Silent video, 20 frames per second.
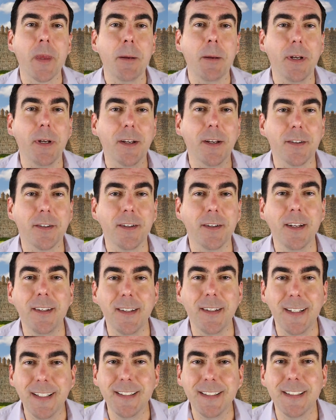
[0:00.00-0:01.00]
because this
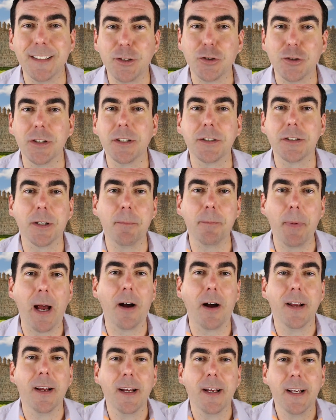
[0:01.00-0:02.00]
isn't just
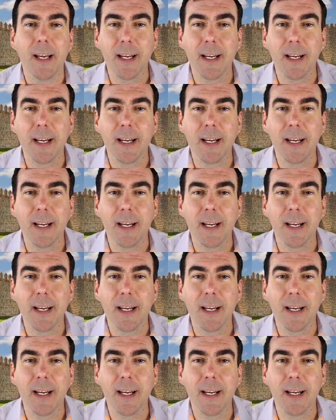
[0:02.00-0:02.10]
about